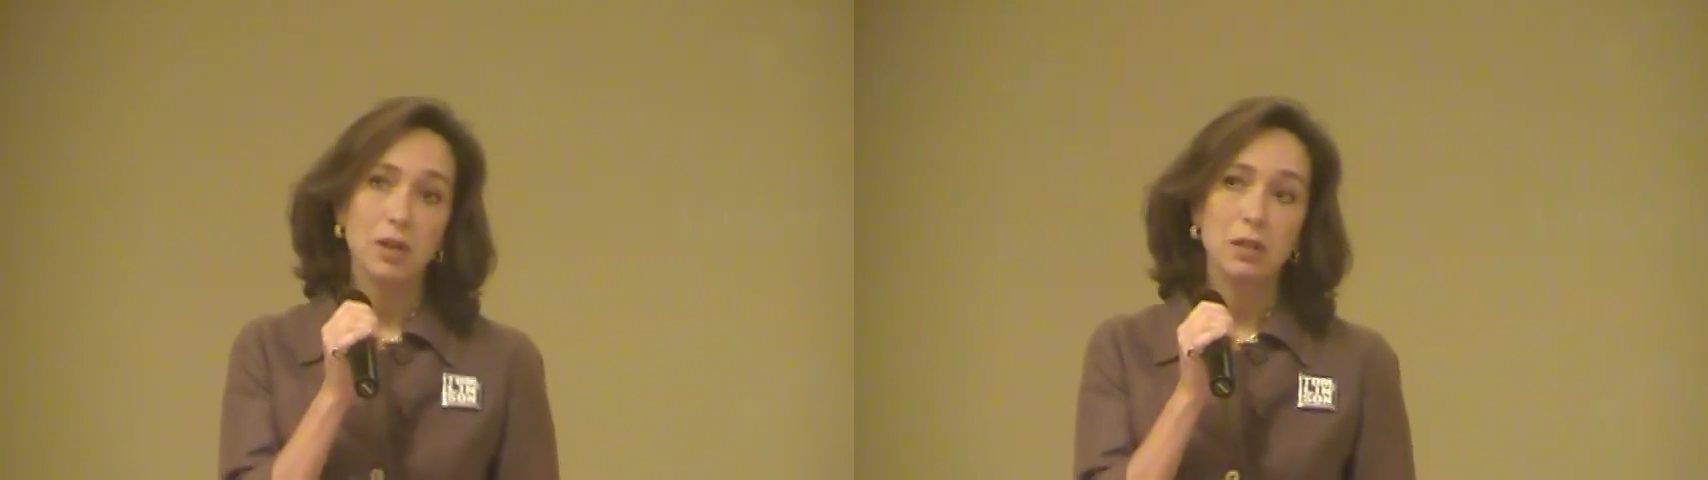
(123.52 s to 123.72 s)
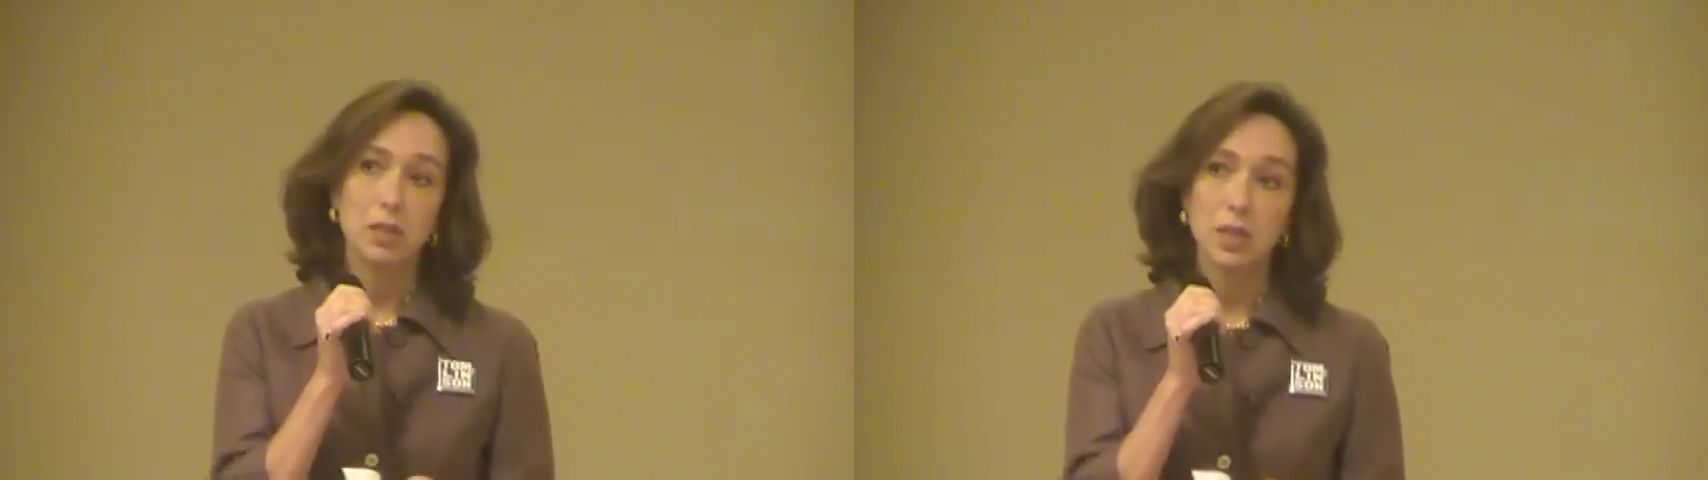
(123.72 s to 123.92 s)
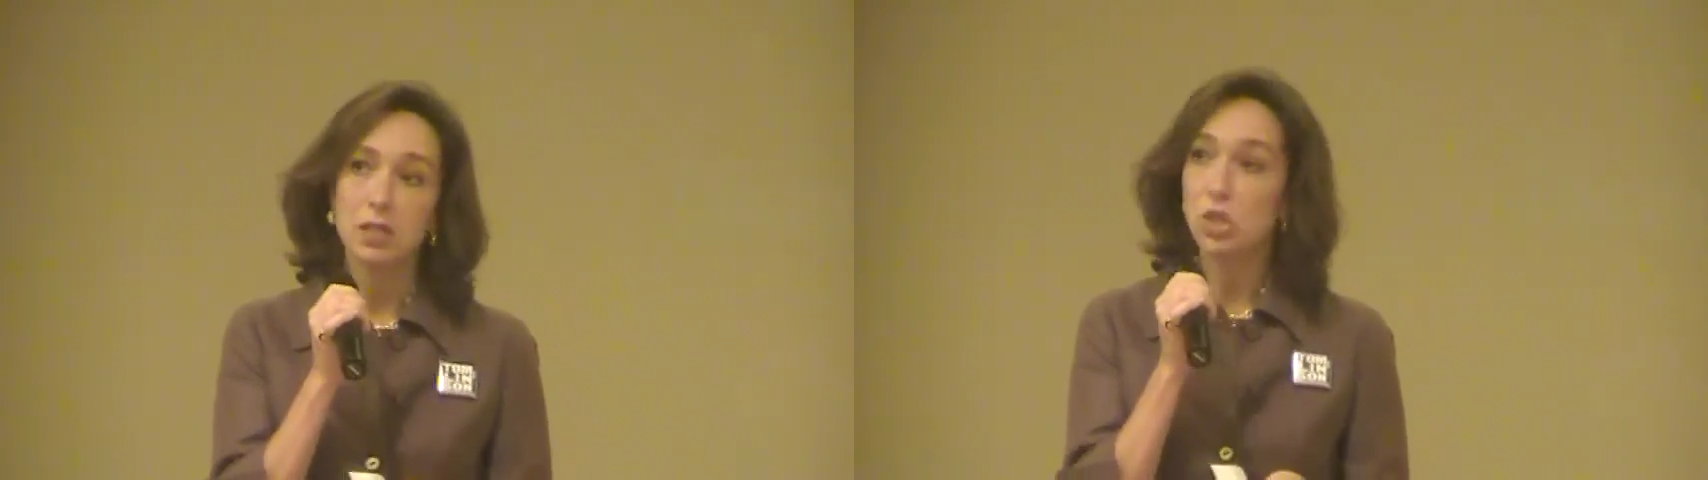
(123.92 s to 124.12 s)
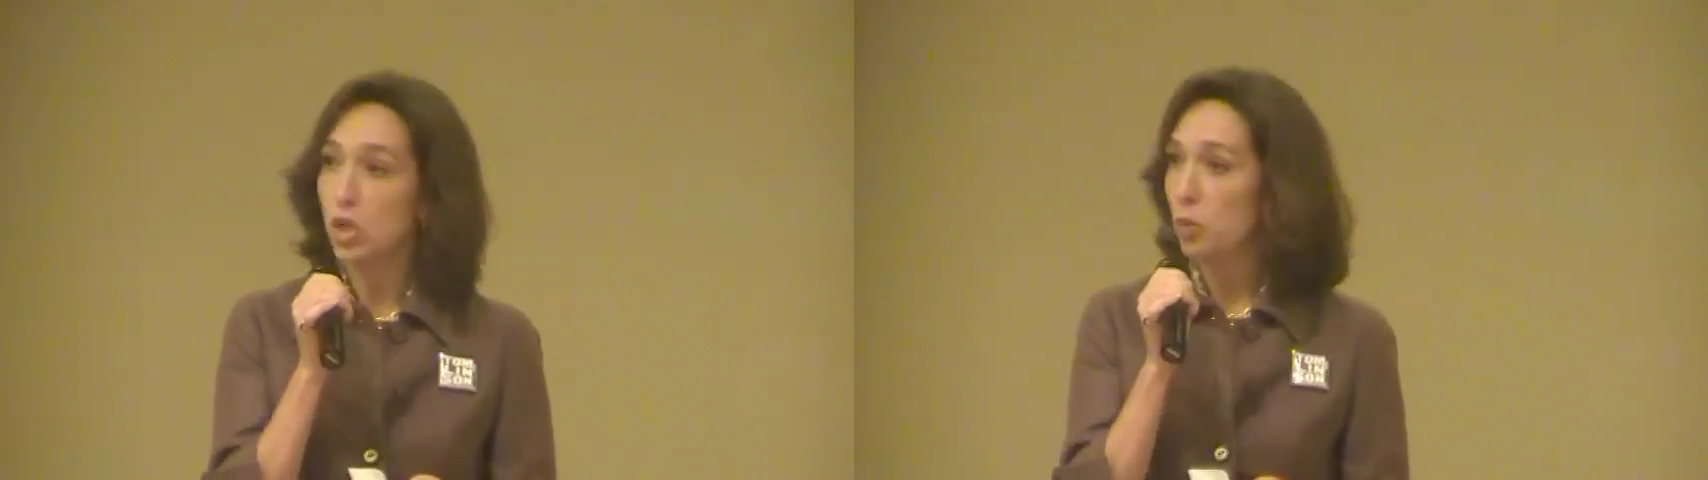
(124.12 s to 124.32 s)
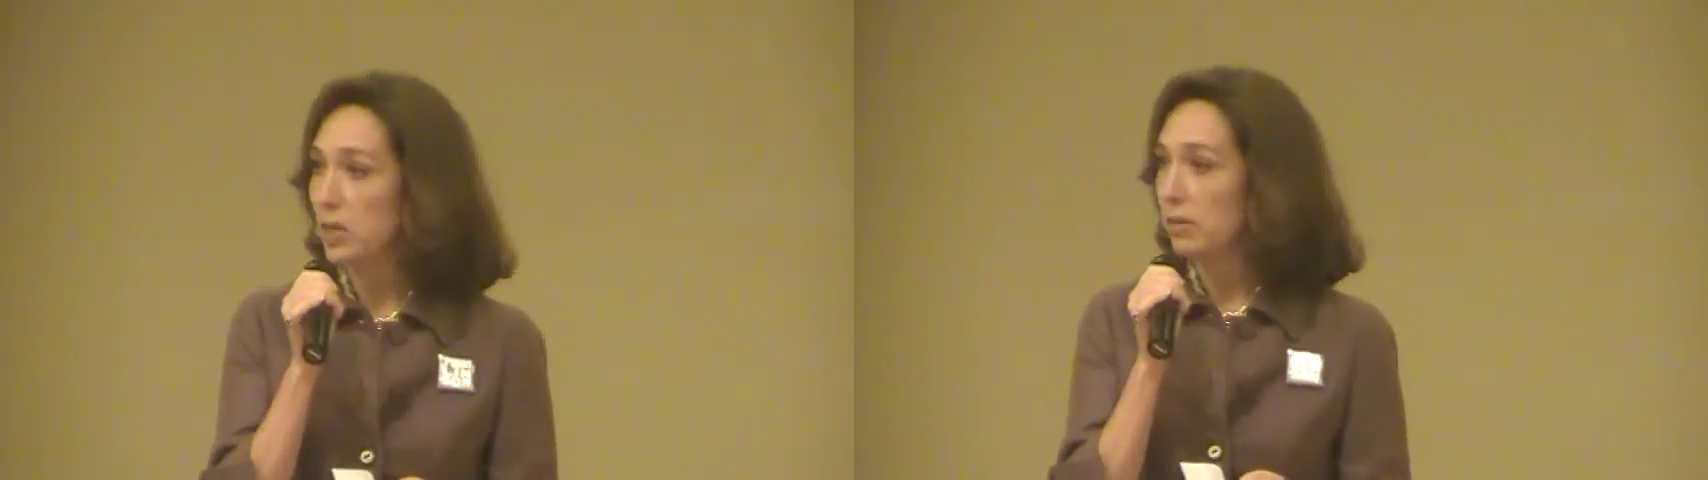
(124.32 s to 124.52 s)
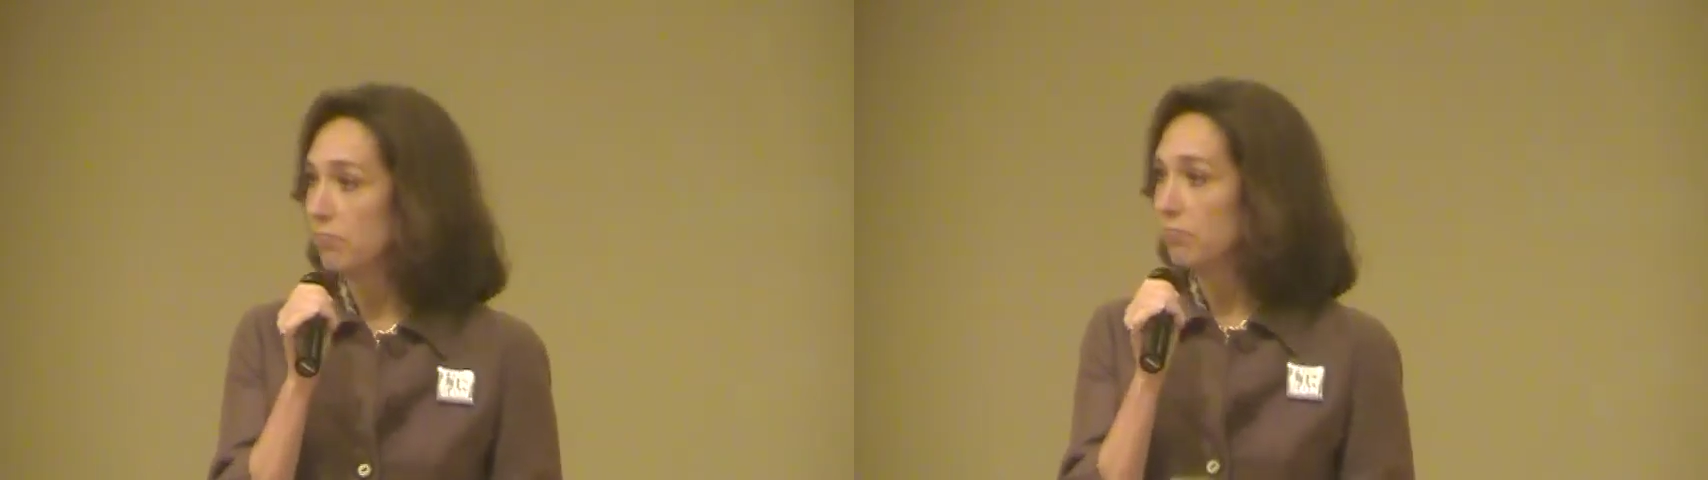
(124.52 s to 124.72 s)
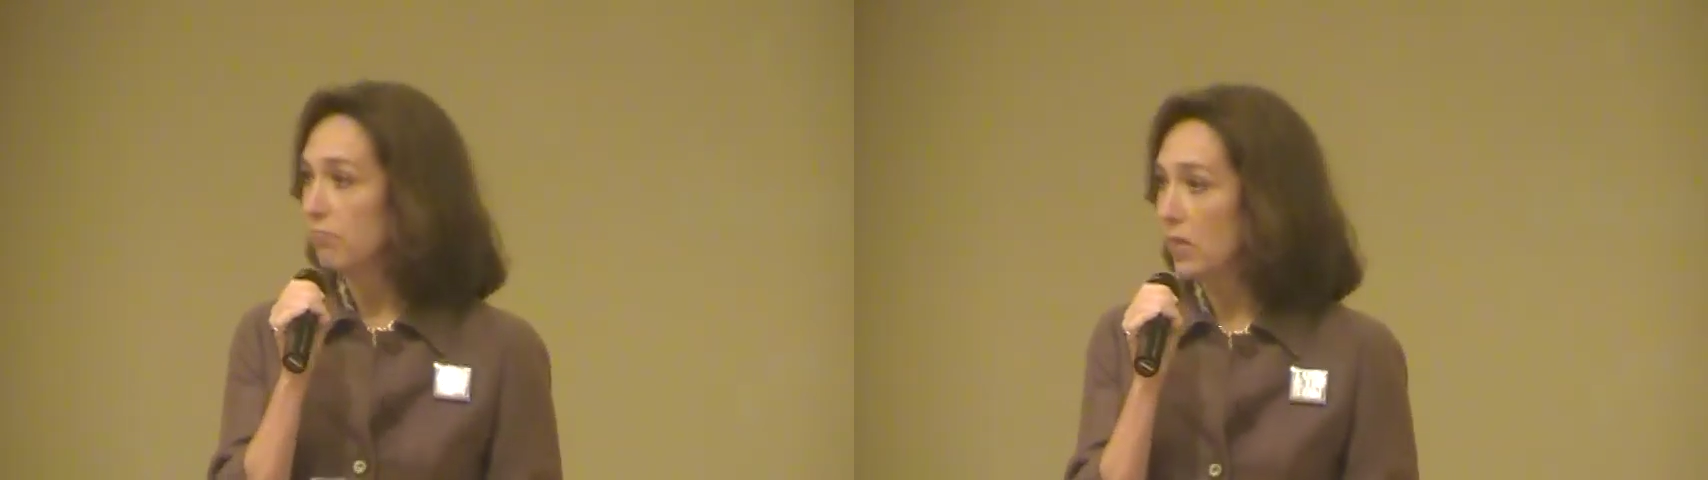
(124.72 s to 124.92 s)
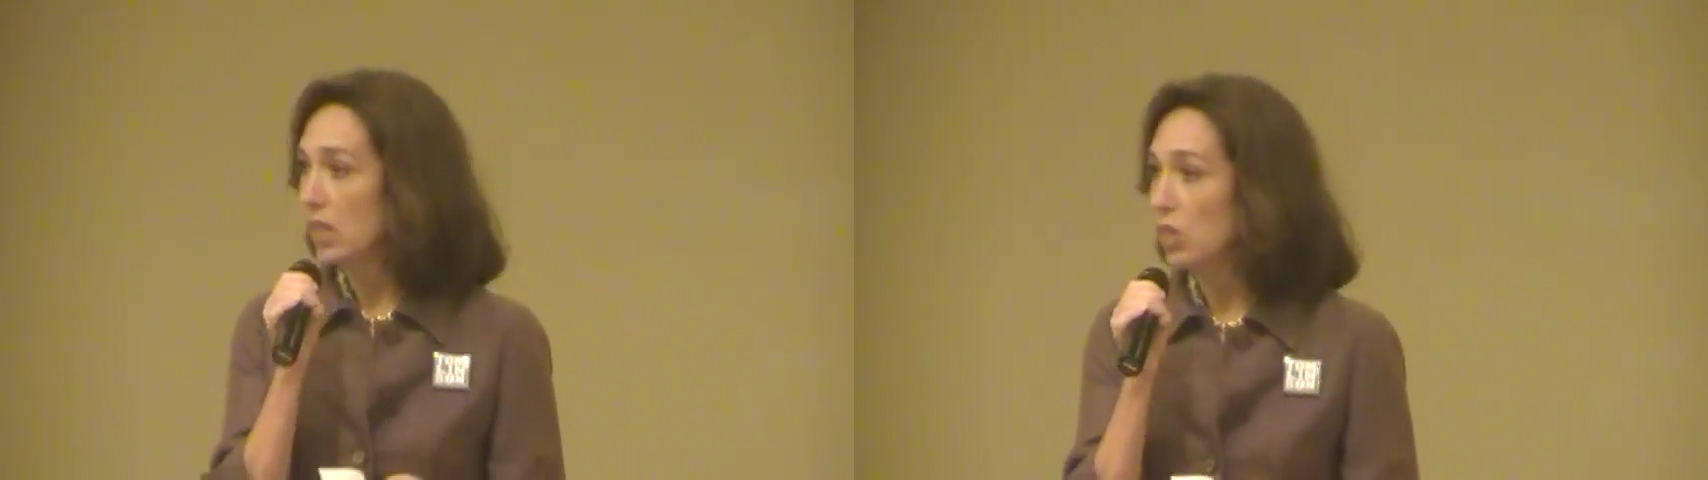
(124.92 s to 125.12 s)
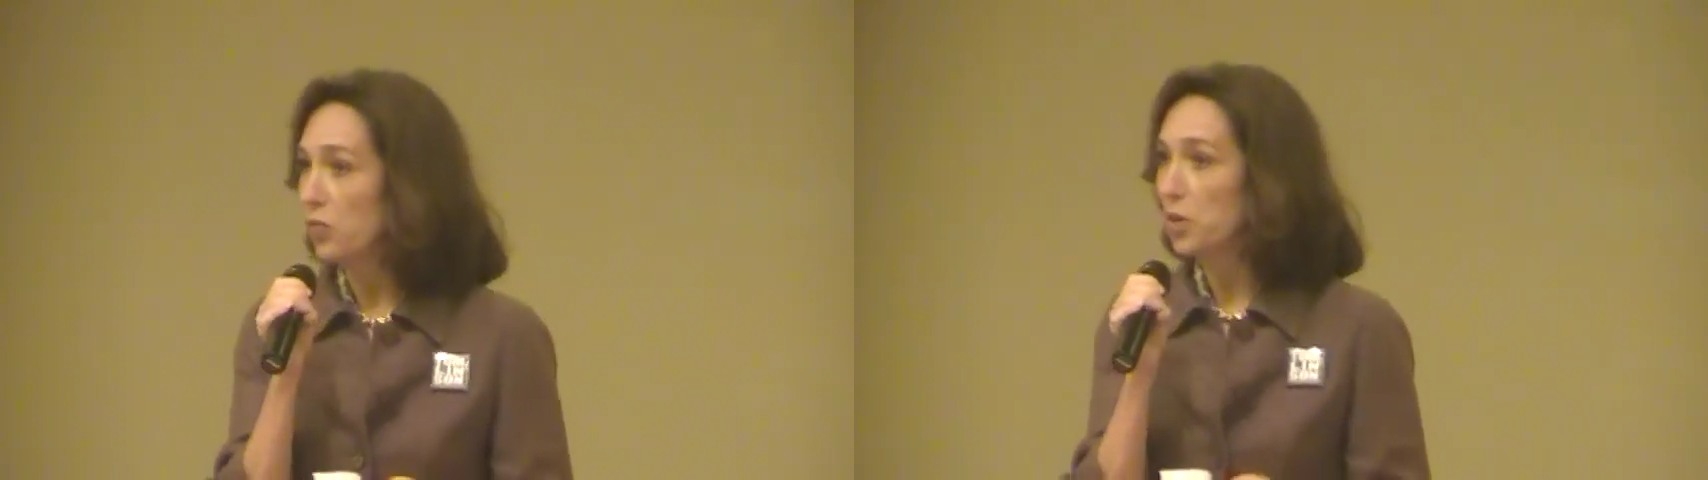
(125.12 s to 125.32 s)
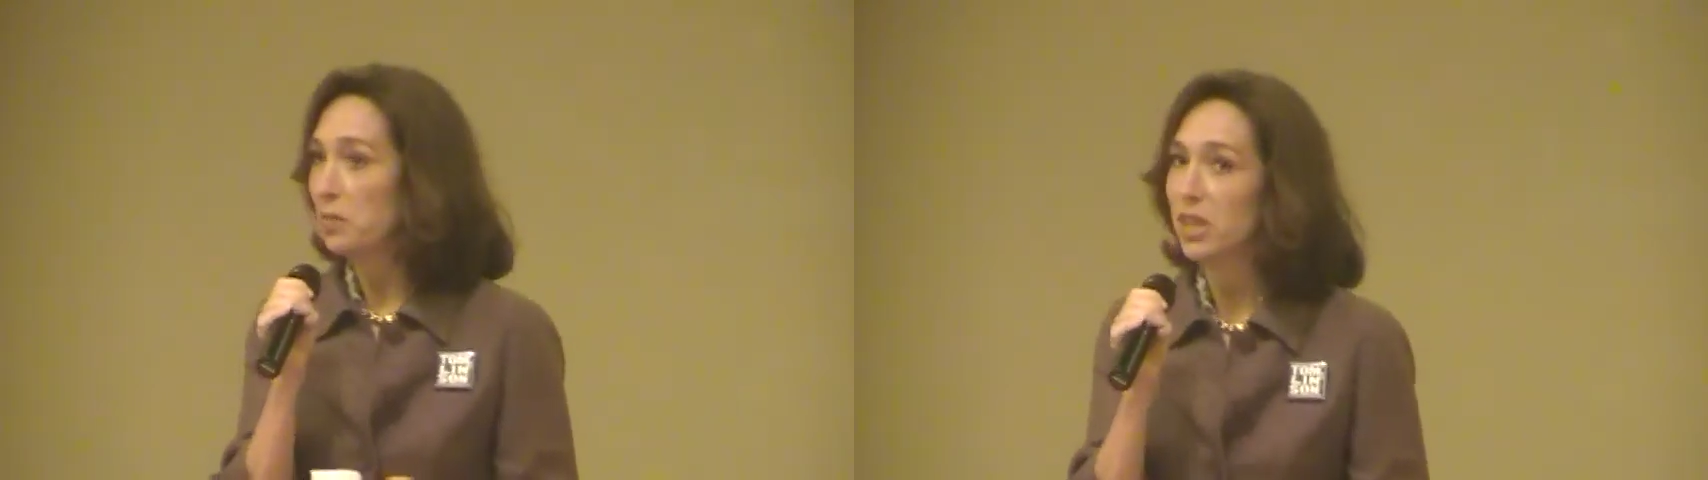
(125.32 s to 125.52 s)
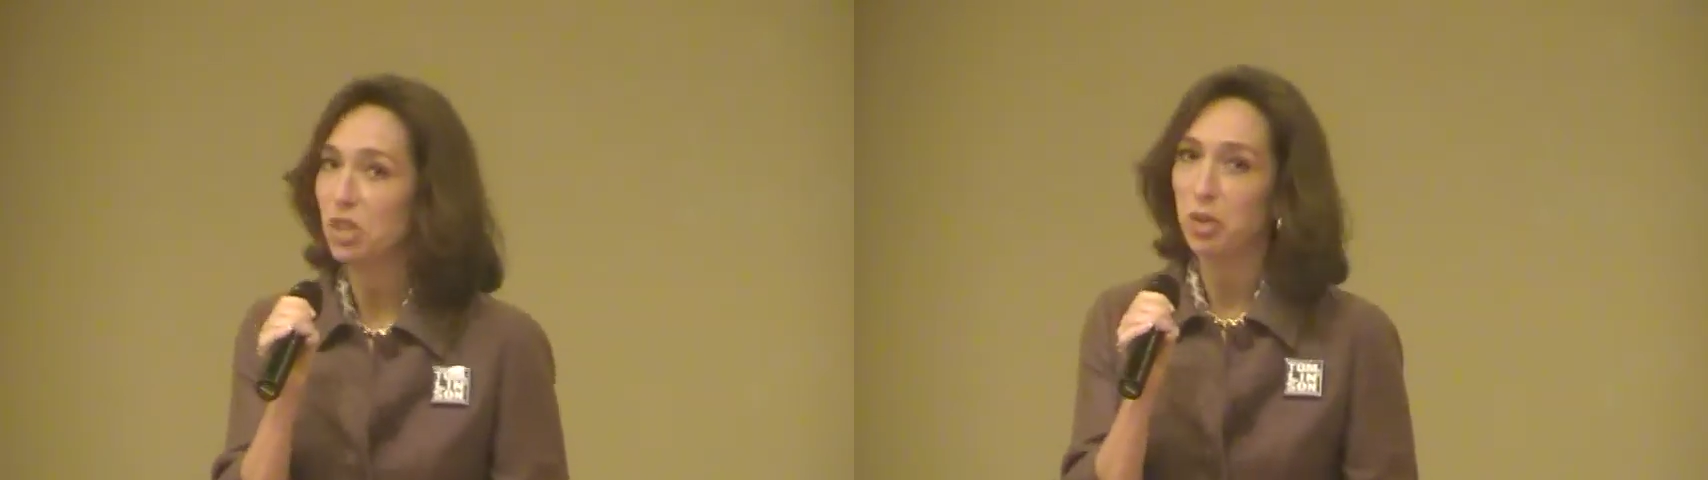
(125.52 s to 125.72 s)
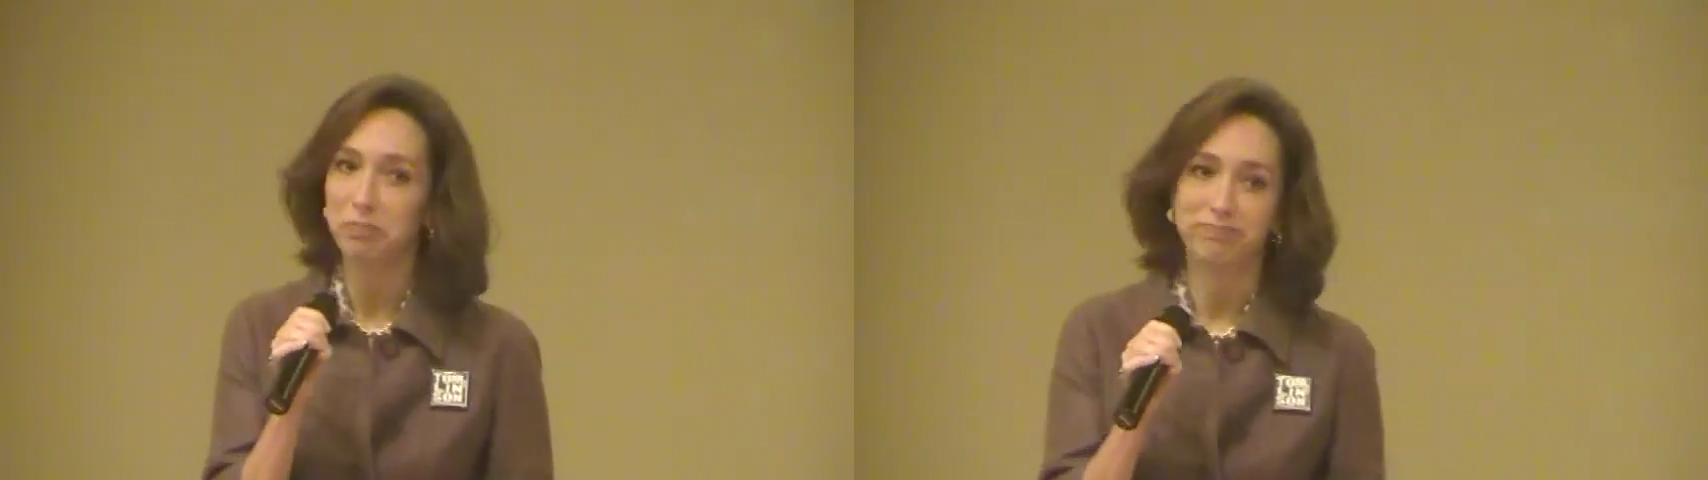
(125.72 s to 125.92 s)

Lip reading: to get to know me. Thank you very much.